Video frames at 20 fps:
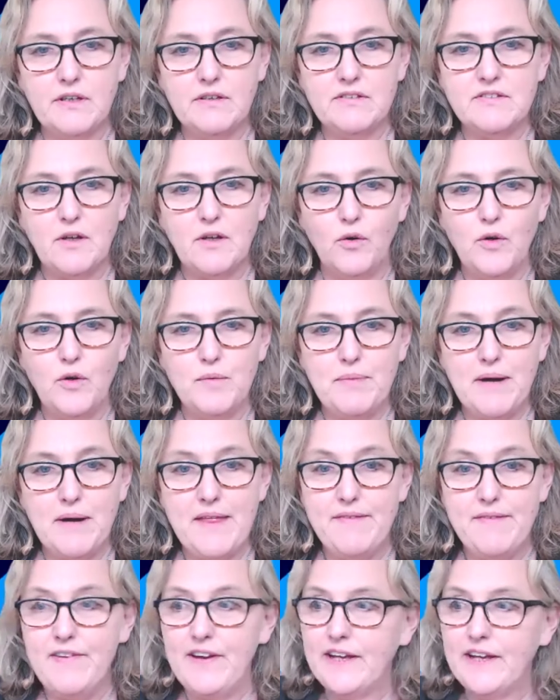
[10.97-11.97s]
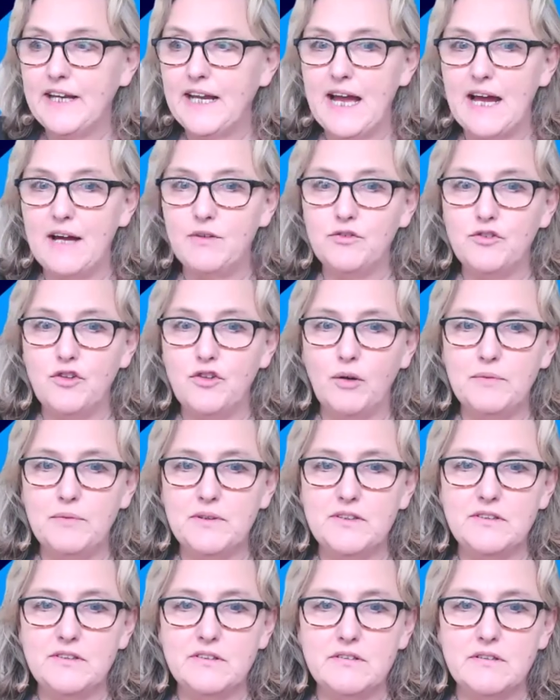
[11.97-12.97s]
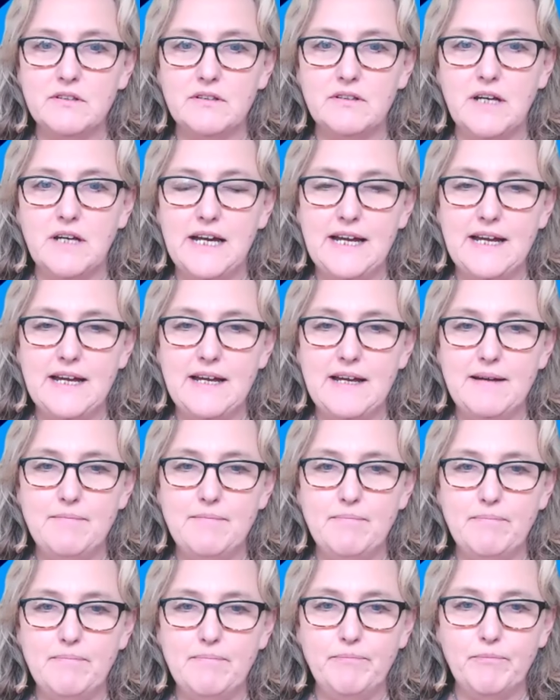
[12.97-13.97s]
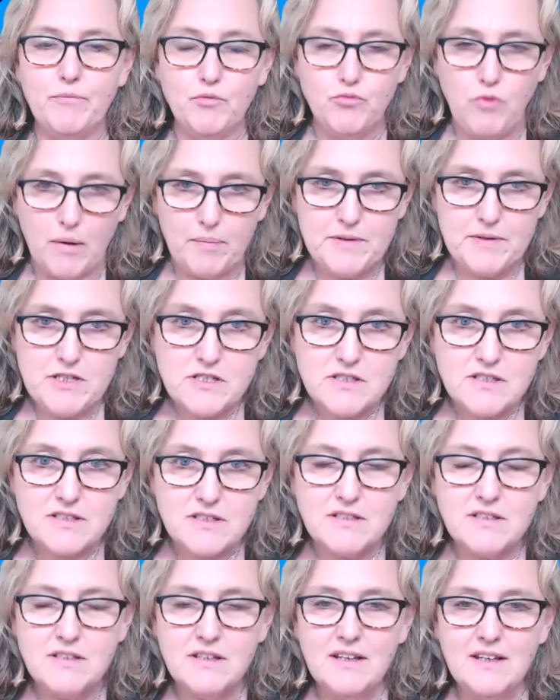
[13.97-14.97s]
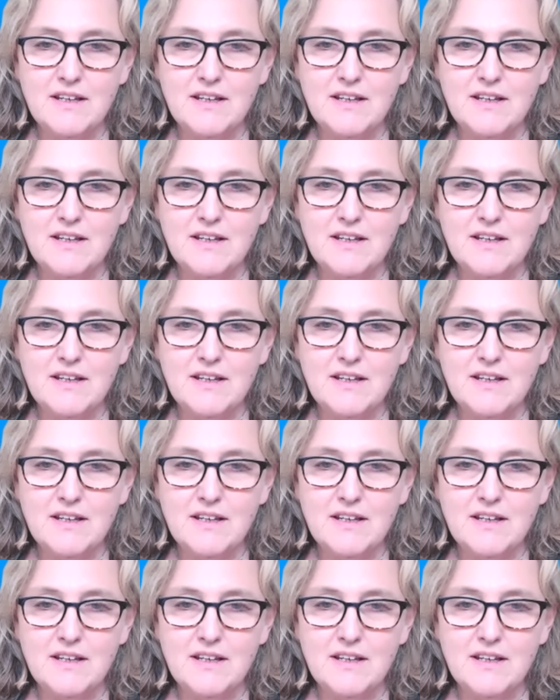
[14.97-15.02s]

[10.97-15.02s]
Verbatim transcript: stolen by the fake Ken Thomas um, Roberts,